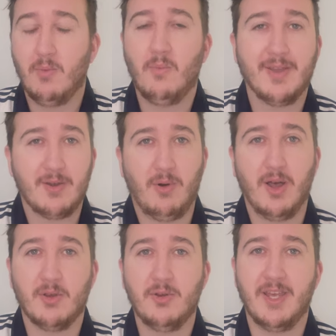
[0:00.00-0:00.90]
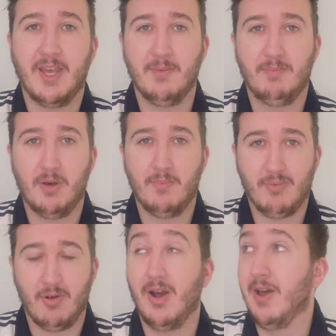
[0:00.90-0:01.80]
we're quite good at it. But
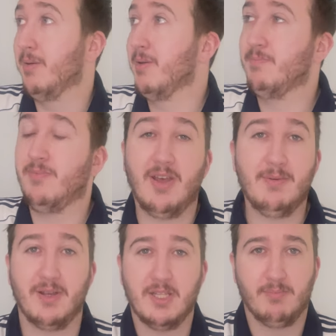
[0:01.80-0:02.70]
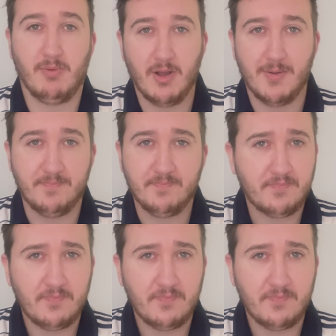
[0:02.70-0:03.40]
Brighton, I mean, fair play to Brighton.